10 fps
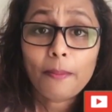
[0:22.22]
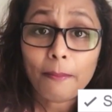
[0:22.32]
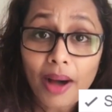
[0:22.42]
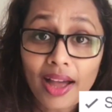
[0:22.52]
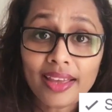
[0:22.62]

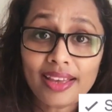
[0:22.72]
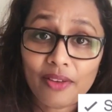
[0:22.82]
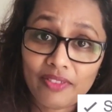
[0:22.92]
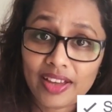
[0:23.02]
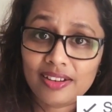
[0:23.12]
My
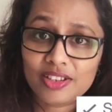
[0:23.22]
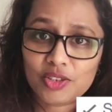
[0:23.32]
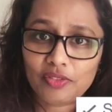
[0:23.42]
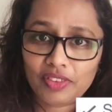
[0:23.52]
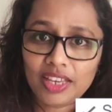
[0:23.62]
awareness
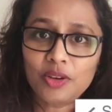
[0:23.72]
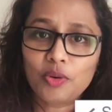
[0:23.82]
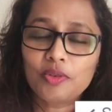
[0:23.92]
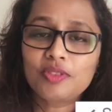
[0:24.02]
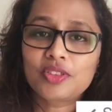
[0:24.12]
of
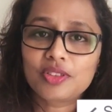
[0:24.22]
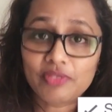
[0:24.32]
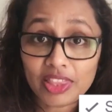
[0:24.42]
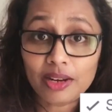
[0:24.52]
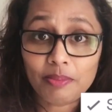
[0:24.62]
egos
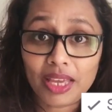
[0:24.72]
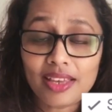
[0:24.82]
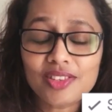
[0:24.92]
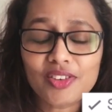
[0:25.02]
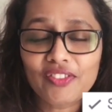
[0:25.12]
within me
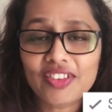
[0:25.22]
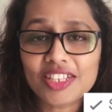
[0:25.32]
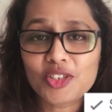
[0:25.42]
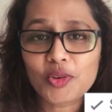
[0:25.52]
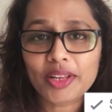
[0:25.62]

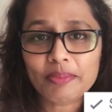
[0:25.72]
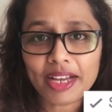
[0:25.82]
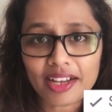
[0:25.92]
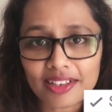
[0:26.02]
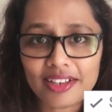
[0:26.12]
surfaced during my
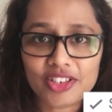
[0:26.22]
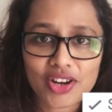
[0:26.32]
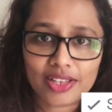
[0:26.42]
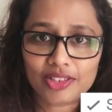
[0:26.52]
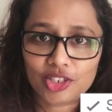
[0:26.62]
career
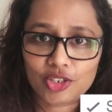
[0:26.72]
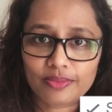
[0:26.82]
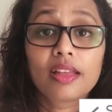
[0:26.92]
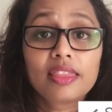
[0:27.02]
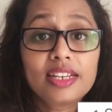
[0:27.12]
transition.
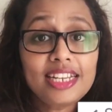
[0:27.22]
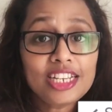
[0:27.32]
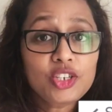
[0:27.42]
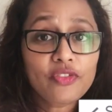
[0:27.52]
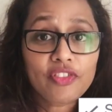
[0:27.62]
The
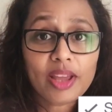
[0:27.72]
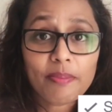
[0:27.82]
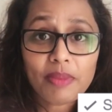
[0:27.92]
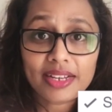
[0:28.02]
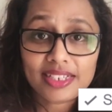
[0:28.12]
need to free up
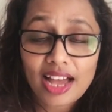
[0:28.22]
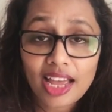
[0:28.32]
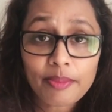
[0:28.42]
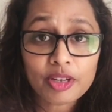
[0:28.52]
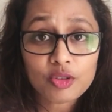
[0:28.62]
my
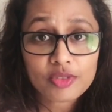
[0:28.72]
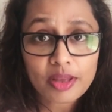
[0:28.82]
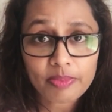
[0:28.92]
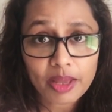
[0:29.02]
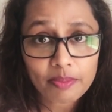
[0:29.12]
time and do
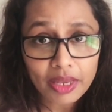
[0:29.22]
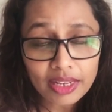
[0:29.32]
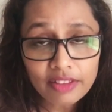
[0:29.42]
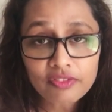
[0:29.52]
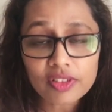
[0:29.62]
something
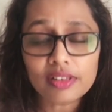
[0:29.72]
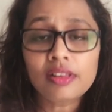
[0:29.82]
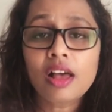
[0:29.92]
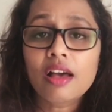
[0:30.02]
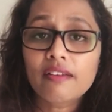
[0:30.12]
meaningful
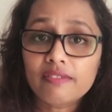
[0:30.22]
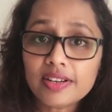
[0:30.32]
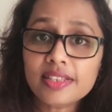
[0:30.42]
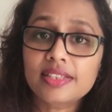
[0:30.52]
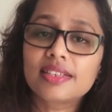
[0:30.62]

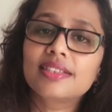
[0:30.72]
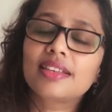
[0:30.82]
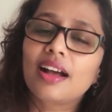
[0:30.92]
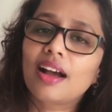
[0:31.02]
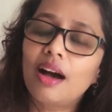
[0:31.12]
versus
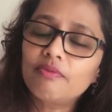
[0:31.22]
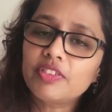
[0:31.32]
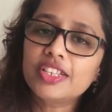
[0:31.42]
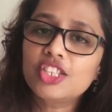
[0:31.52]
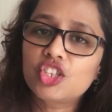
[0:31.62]
a
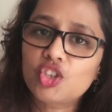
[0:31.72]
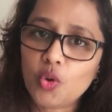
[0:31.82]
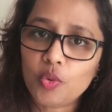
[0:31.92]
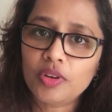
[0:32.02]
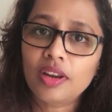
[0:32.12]
comfort
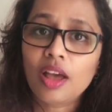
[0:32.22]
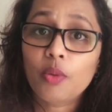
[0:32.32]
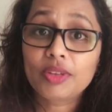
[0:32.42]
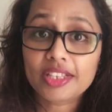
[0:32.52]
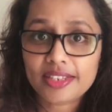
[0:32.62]
zone
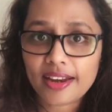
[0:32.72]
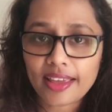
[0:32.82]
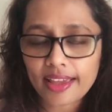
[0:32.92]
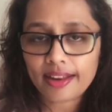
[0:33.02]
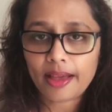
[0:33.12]
with a steady
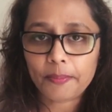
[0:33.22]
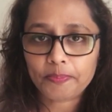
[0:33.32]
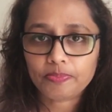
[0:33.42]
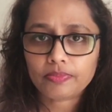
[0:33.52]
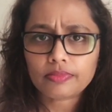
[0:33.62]
income.
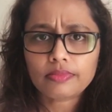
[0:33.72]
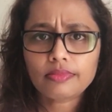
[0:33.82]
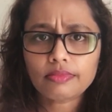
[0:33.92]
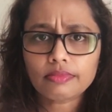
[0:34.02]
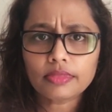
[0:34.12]

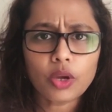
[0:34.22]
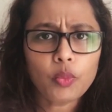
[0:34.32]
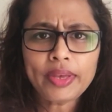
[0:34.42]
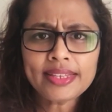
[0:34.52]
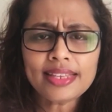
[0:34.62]

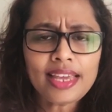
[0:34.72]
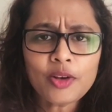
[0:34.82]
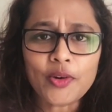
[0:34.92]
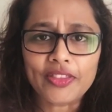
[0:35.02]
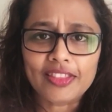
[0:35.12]
Where's
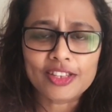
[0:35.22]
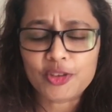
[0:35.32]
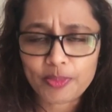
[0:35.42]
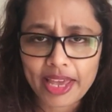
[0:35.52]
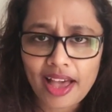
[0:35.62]
ego in this,
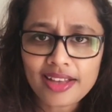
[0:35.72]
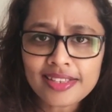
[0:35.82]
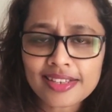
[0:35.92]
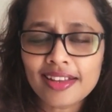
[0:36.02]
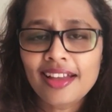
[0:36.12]
you may ask?